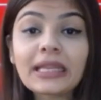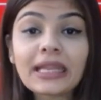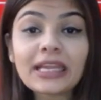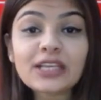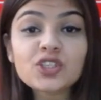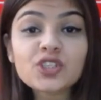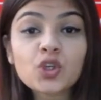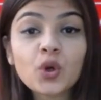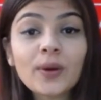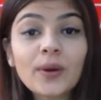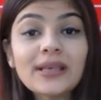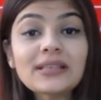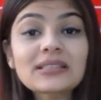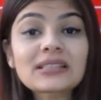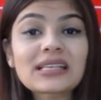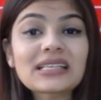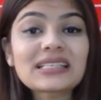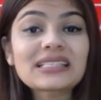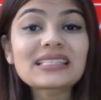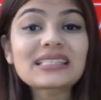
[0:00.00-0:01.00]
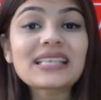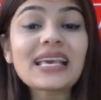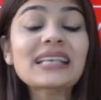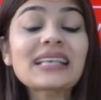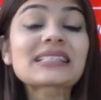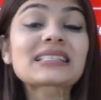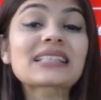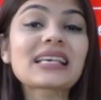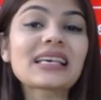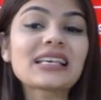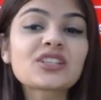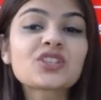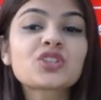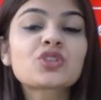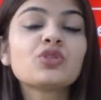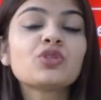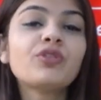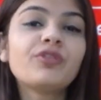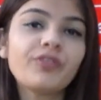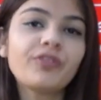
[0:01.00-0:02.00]
ratio is
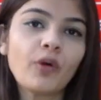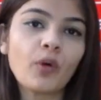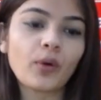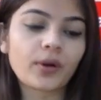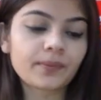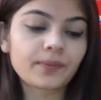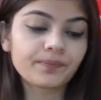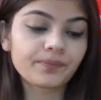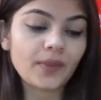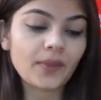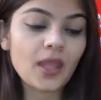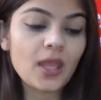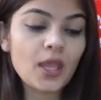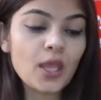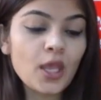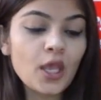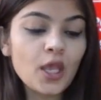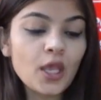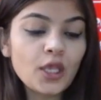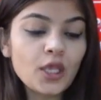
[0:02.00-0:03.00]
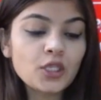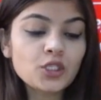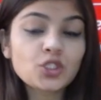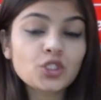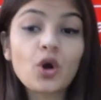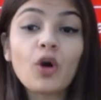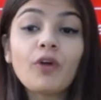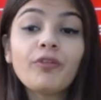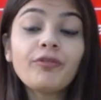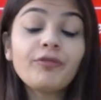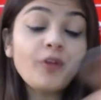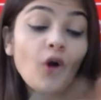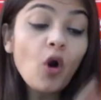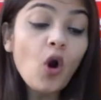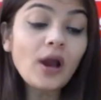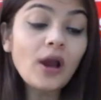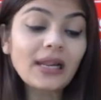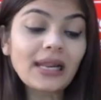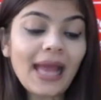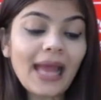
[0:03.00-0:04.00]
6:4. So
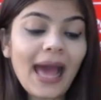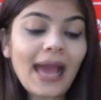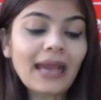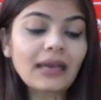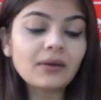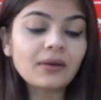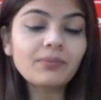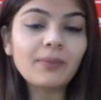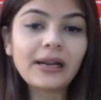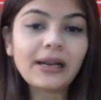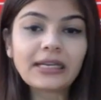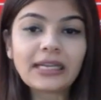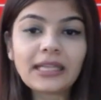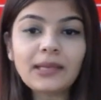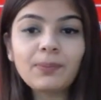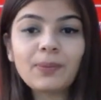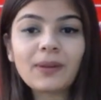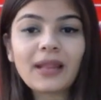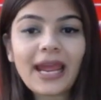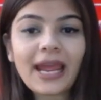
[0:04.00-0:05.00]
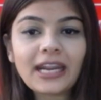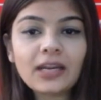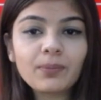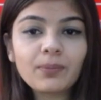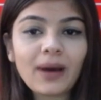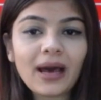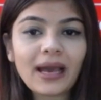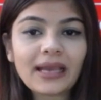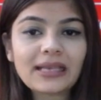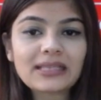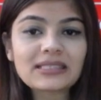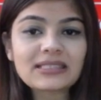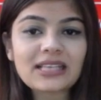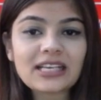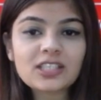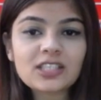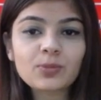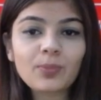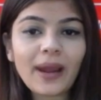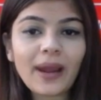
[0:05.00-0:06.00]
4 lakh multiplied by
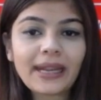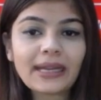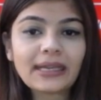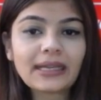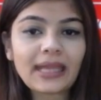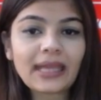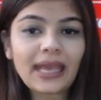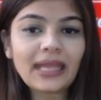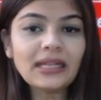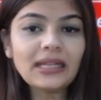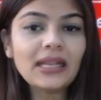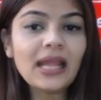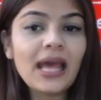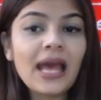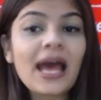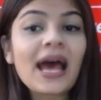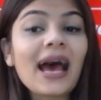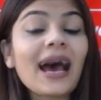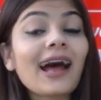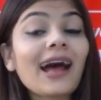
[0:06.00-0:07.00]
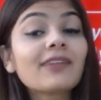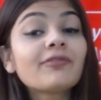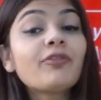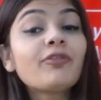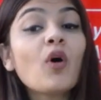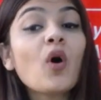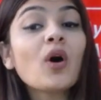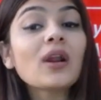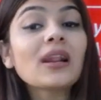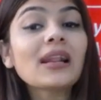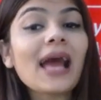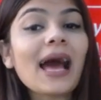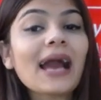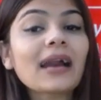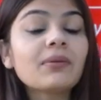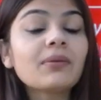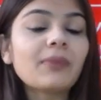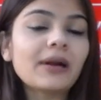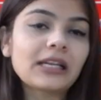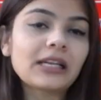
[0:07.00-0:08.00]
6 by 10 and 4
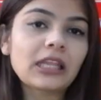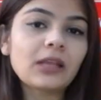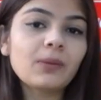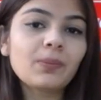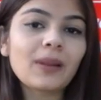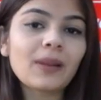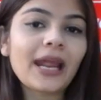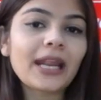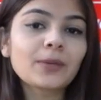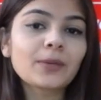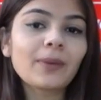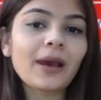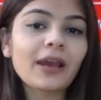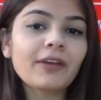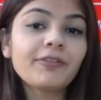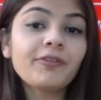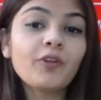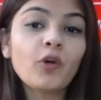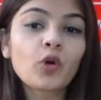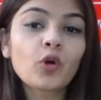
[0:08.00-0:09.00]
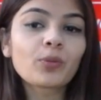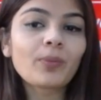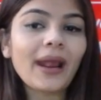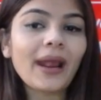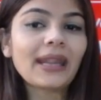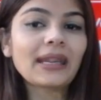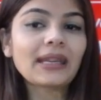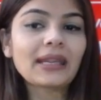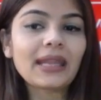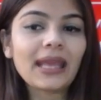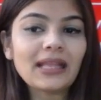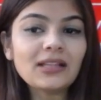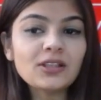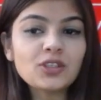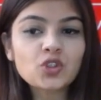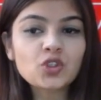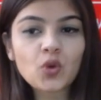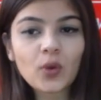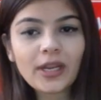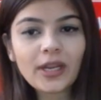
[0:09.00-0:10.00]
lakh multiplied by 4 by
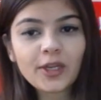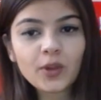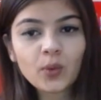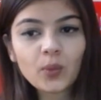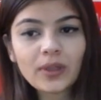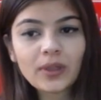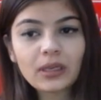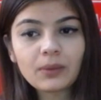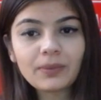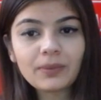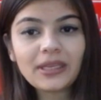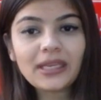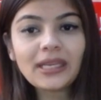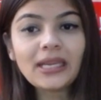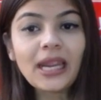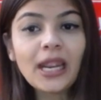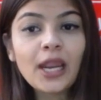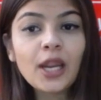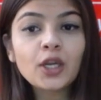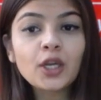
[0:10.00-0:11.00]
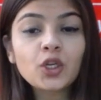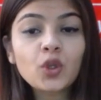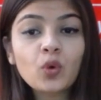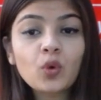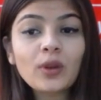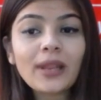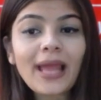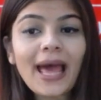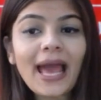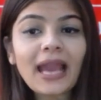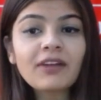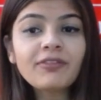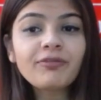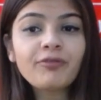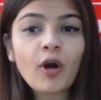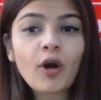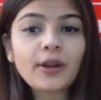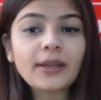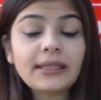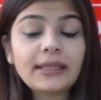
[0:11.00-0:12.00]
10. So it will be
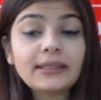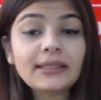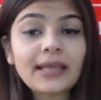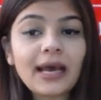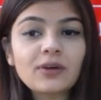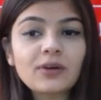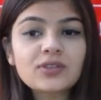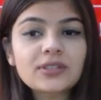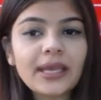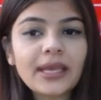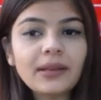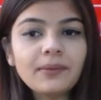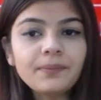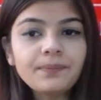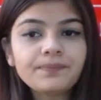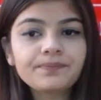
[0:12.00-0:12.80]
2,40,000